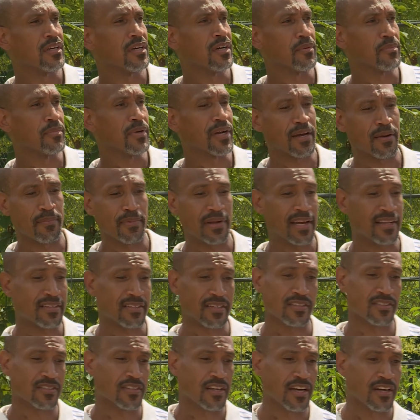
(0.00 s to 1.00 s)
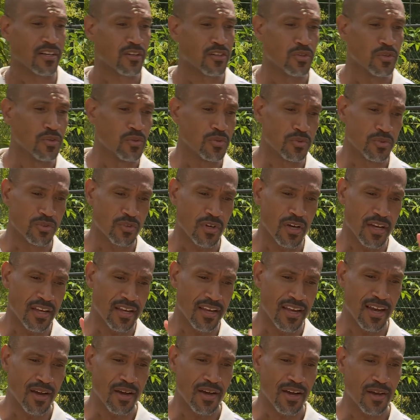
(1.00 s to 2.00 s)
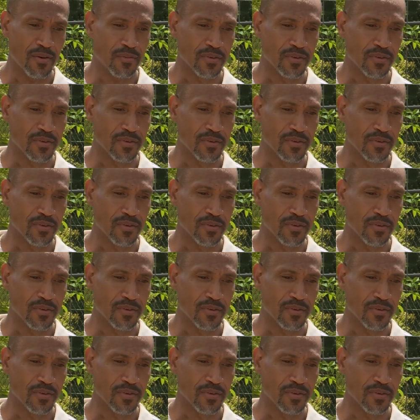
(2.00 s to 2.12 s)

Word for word: Yeah, but I think it's kind of cool, so I